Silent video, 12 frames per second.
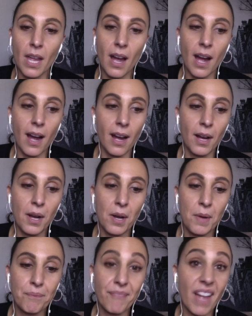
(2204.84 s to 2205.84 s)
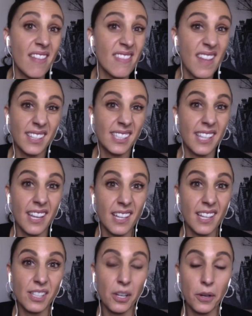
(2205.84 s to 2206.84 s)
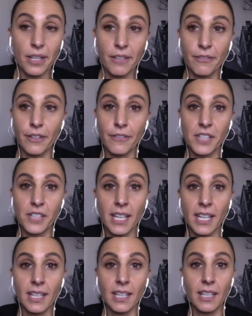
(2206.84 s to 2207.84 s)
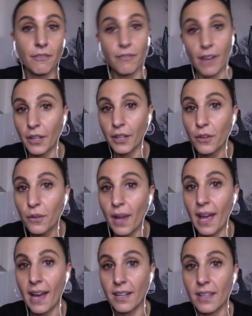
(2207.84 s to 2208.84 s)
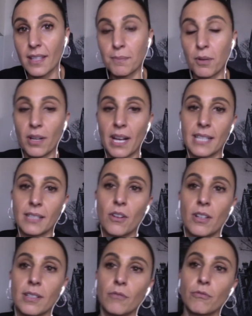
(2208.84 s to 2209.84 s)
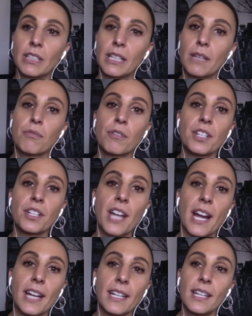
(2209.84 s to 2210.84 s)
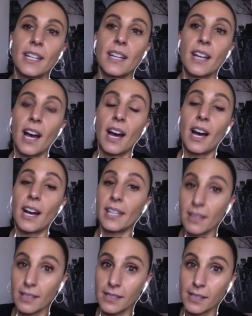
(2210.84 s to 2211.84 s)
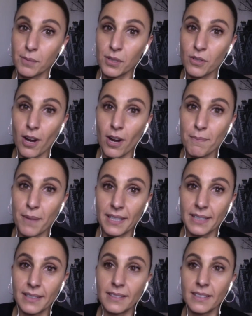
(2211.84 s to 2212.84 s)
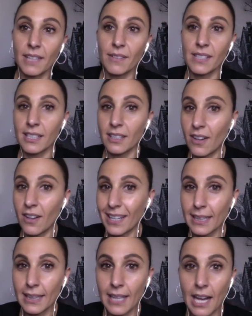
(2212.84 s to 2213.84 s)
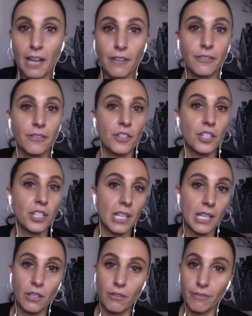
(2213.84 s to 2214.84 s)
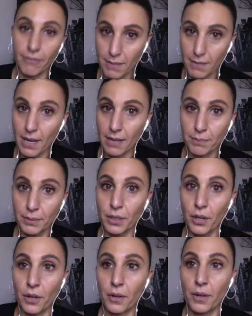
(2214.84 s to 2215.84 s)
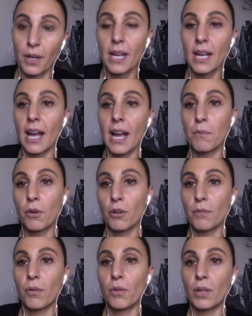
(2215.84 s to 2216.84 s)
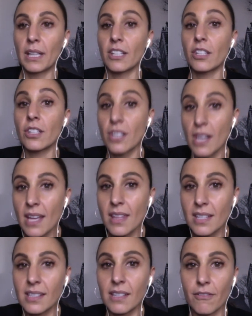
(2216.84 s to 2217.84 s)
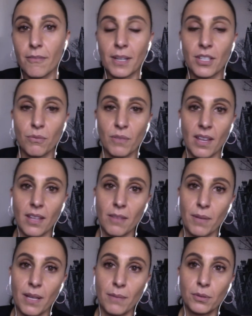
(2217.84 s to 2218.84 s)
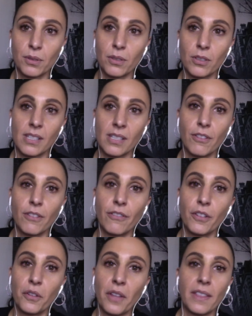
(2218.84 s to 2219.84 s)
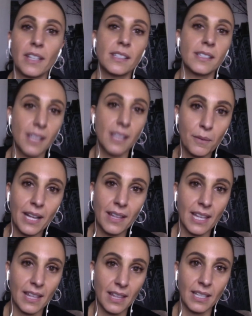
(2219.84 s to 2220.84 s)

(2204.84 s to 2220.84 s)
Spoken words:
And that's it. So if you've taken any value out of this podcast, guys, I really appreciate hit the subscribe button, give us a like, love, share your feedback below. And more importantly, share this information with other people, because if you feel that there's someone out there that